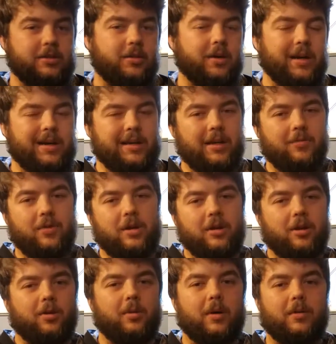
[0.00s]
so I can give you a
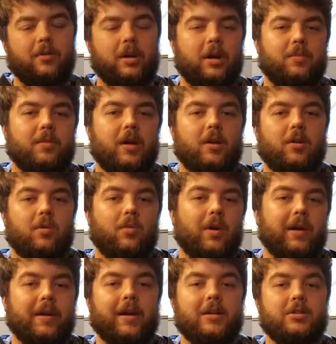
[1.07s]
little bit of an update on what
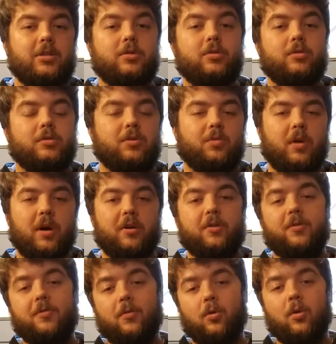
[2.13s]
I actually used the rods
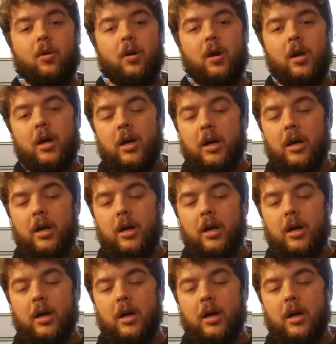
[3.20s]
for,